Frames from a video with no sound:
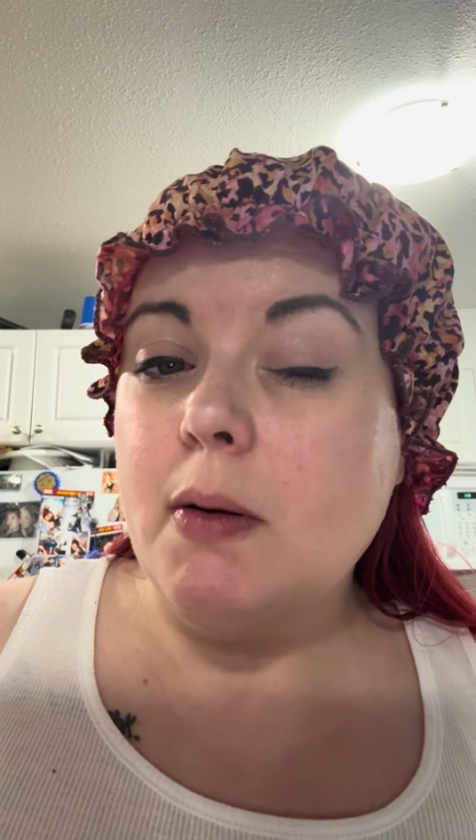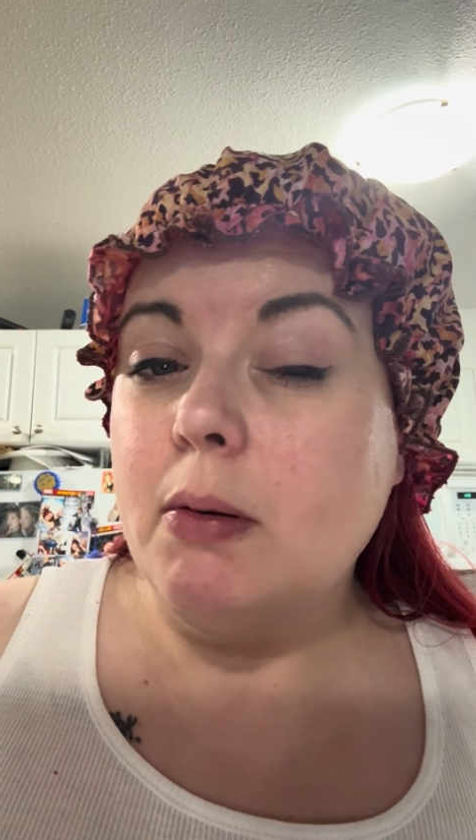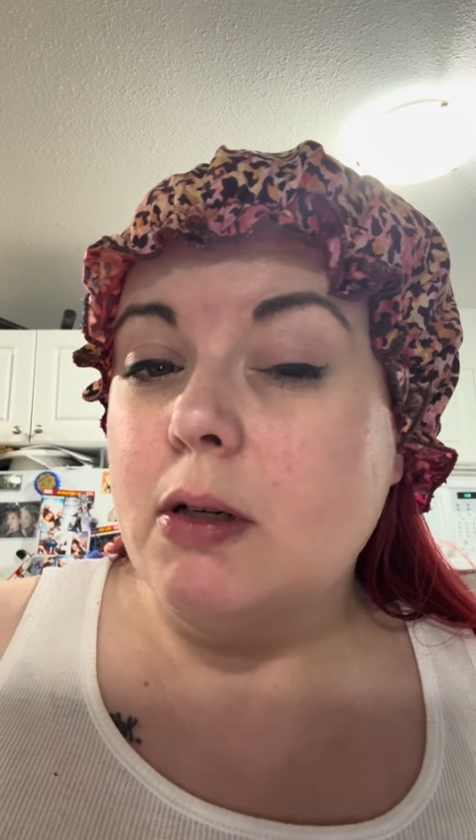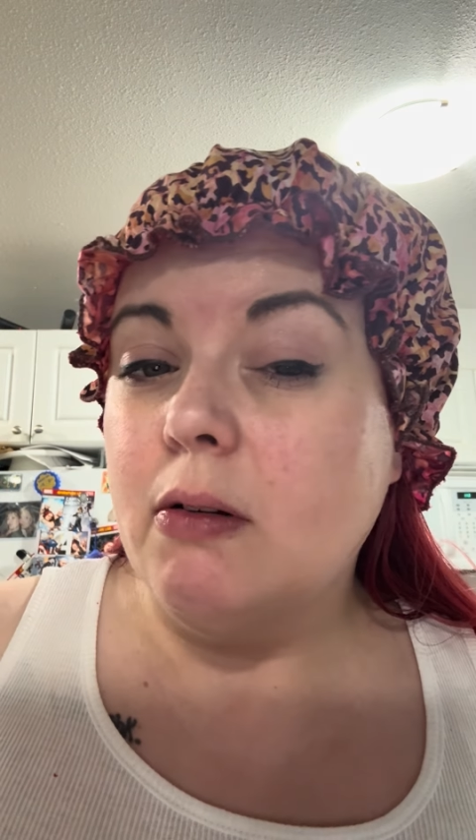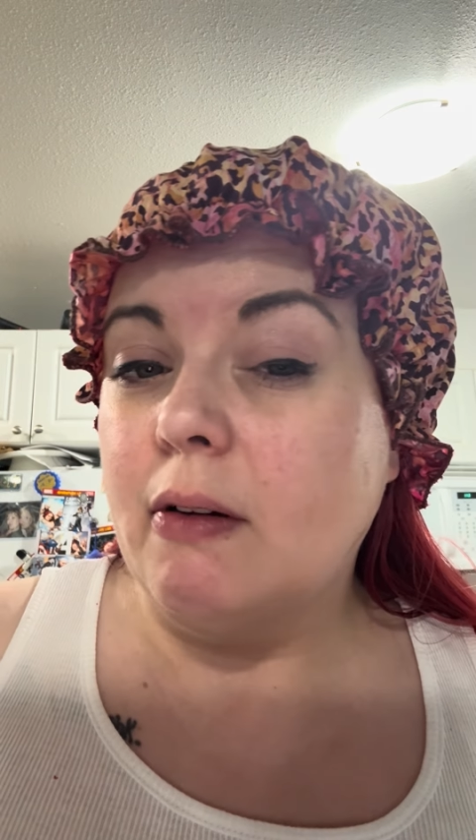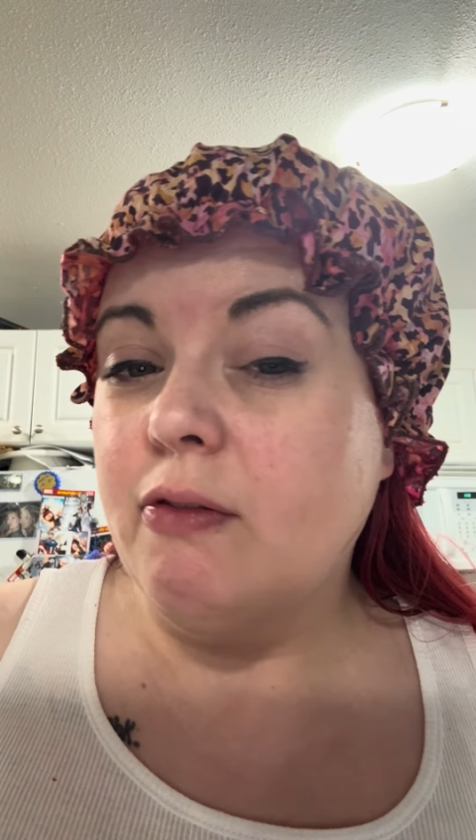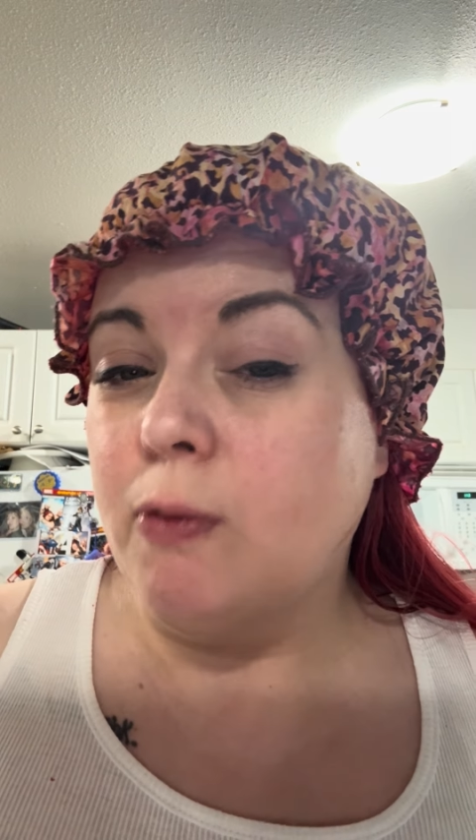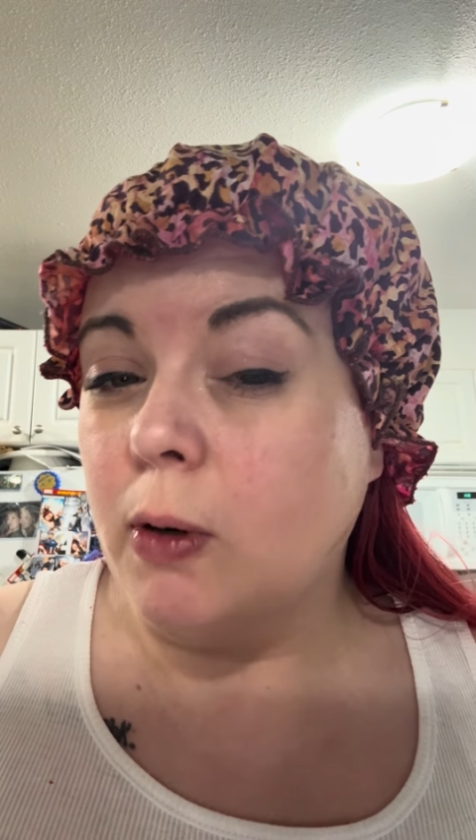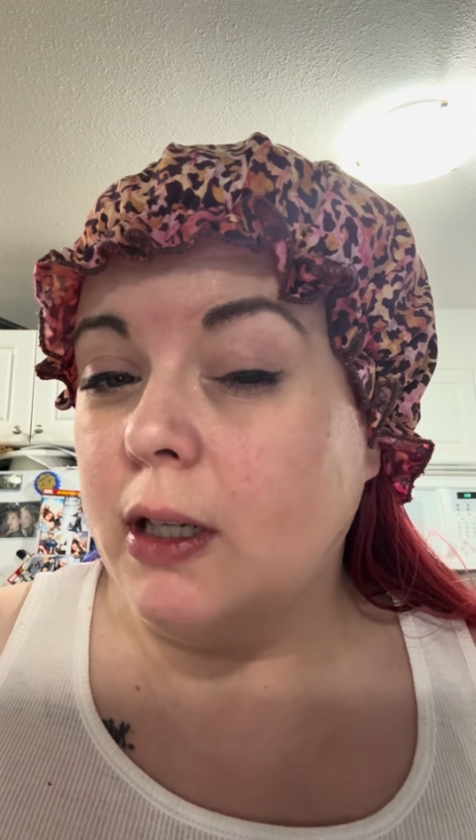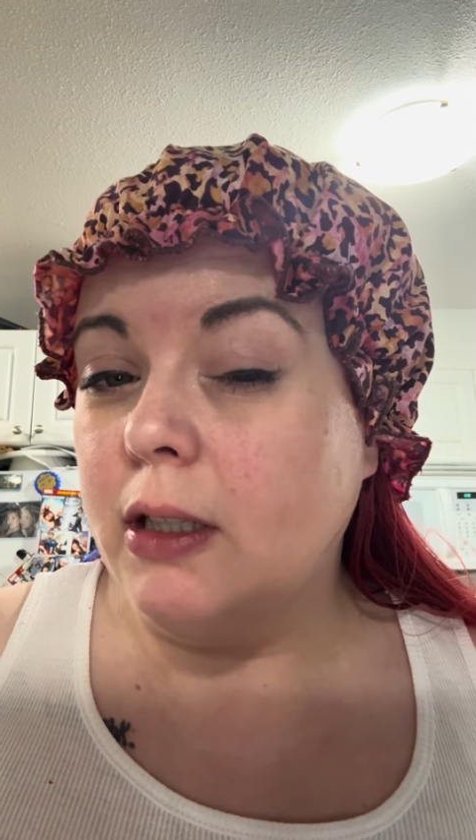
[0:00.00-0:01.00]
I probably do around
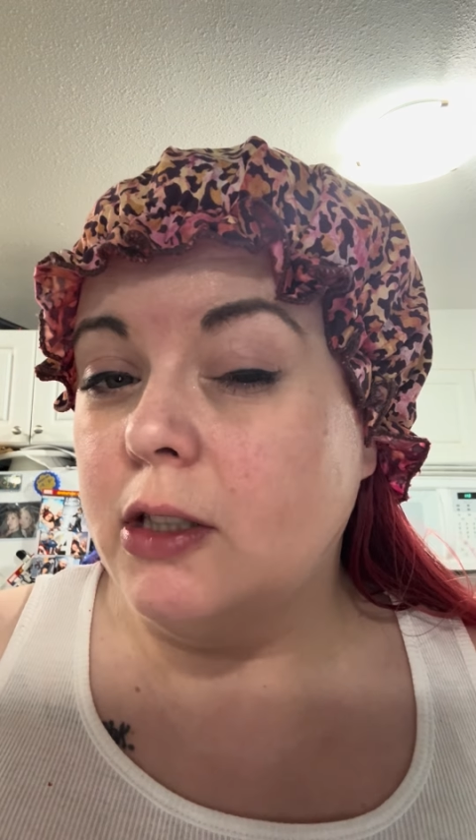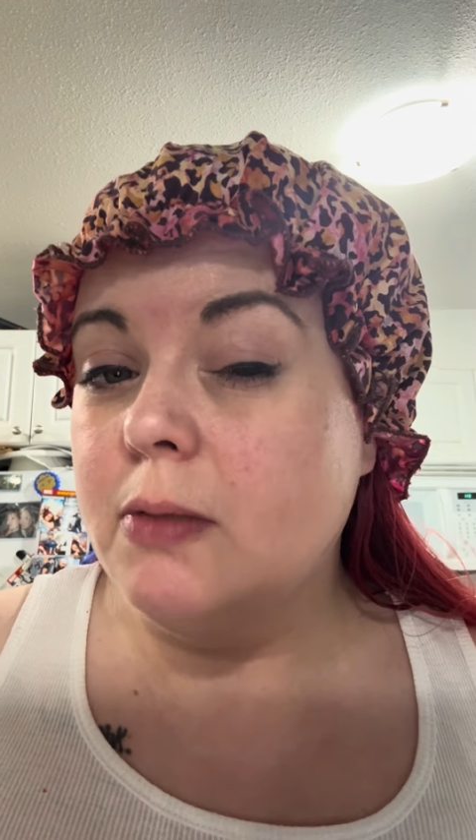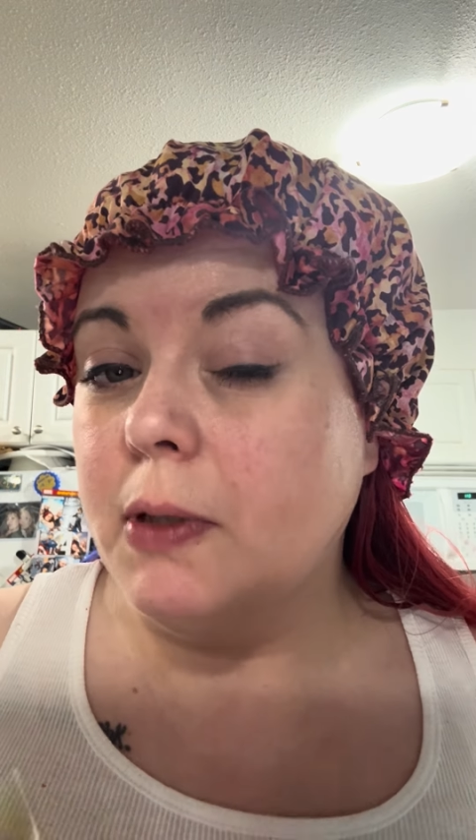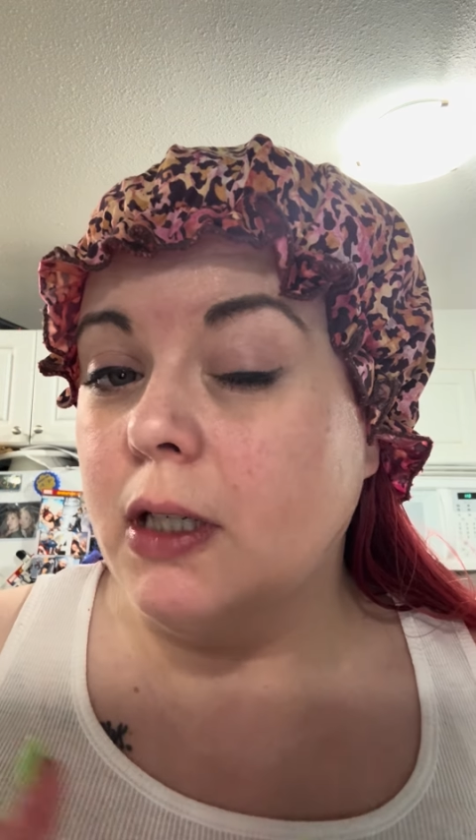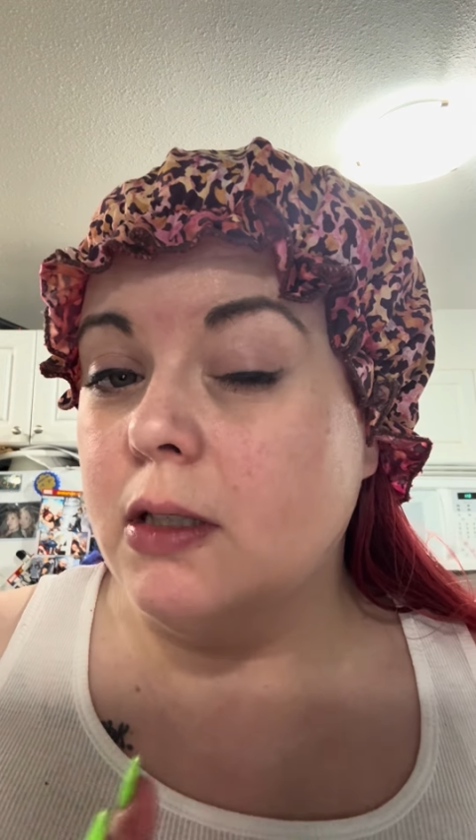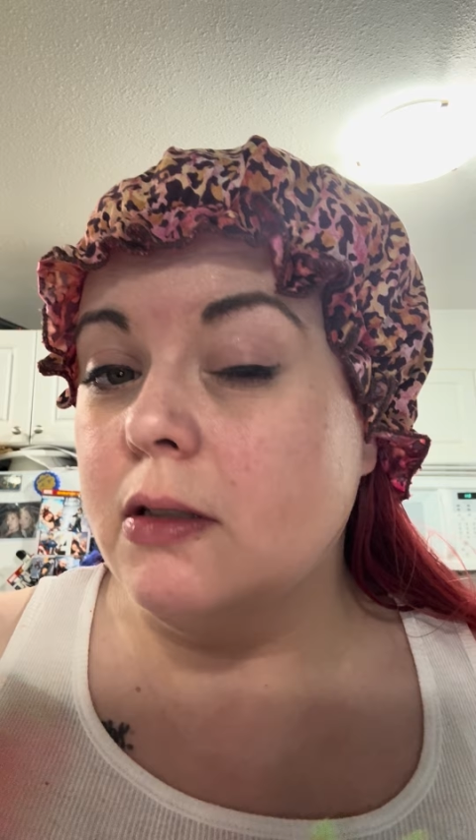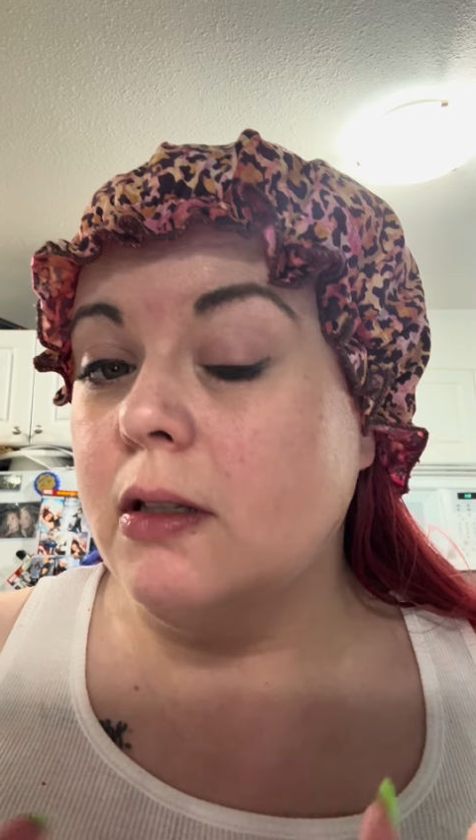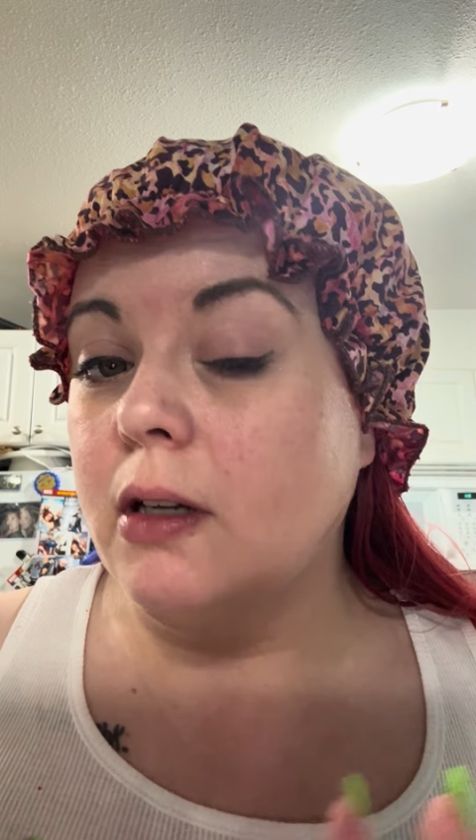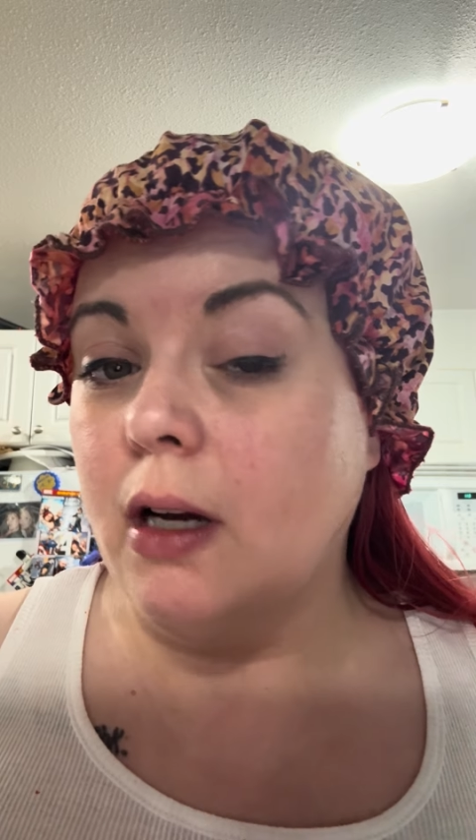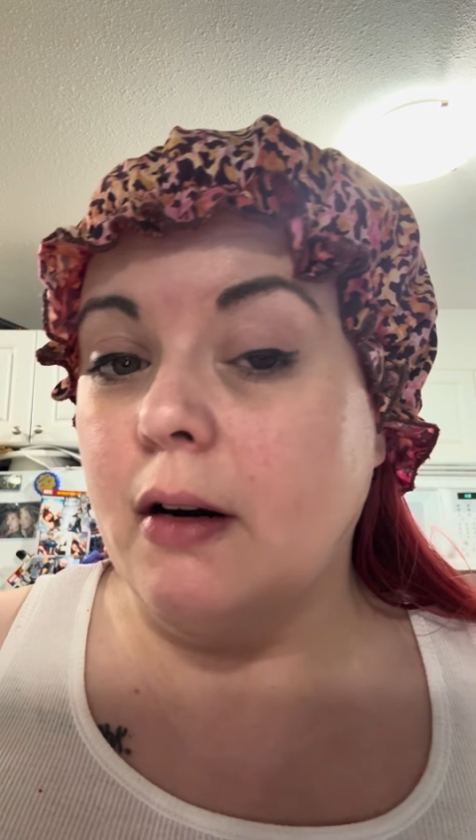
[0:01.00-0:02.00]
40, just because,
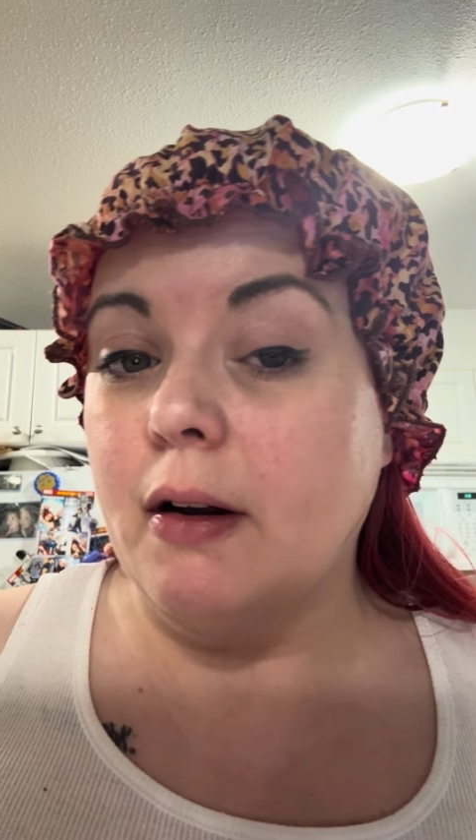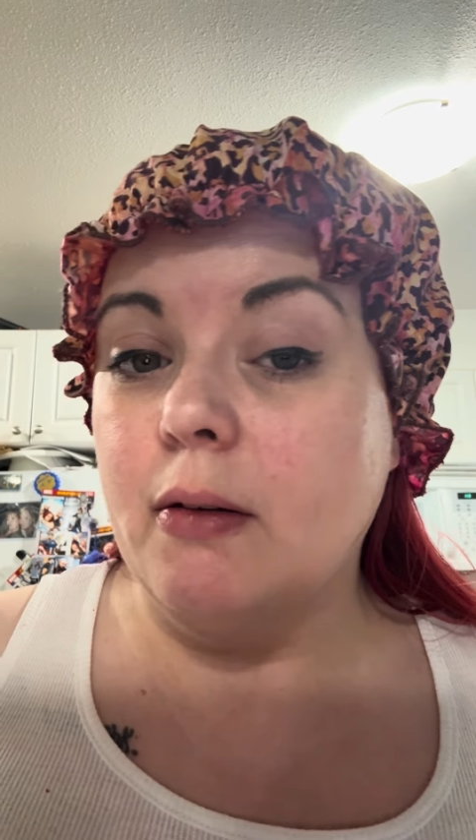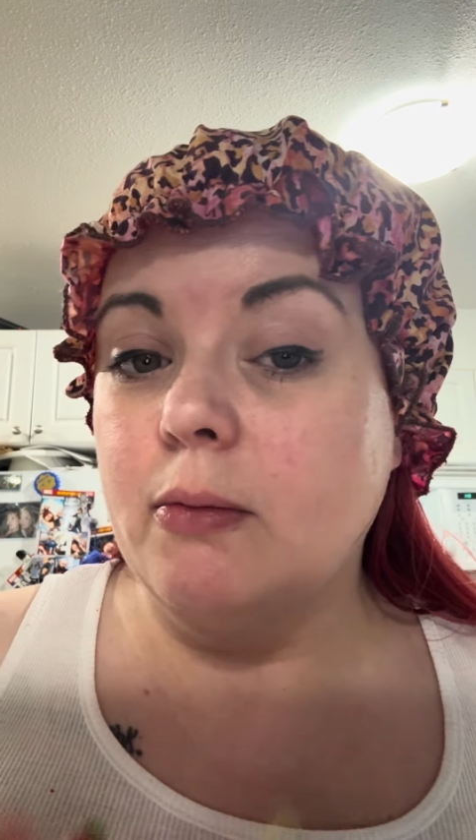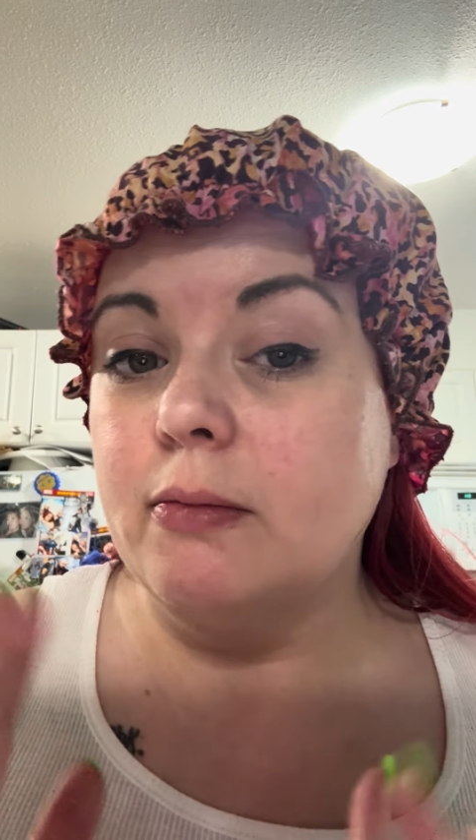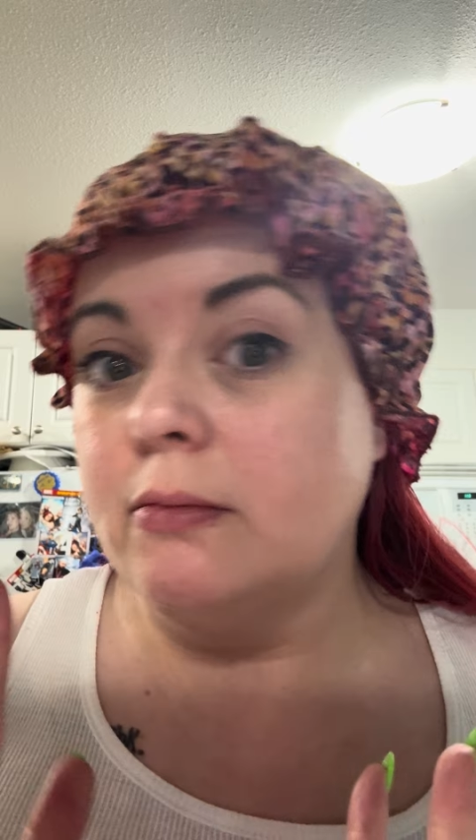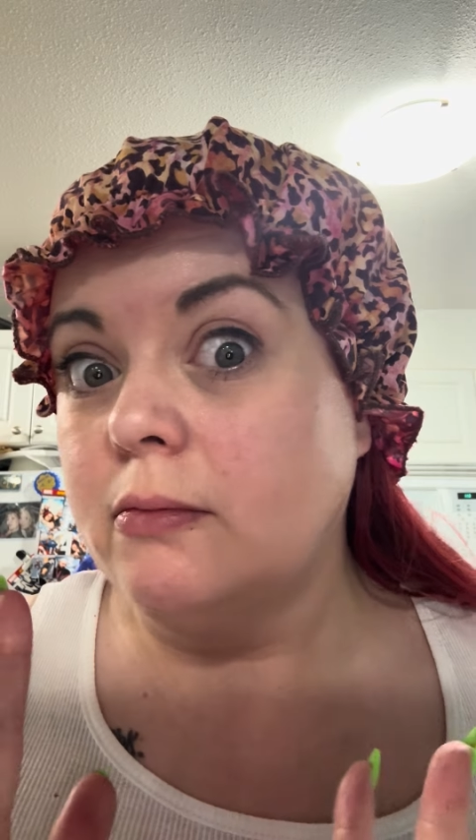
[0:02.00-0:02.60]
I don't know,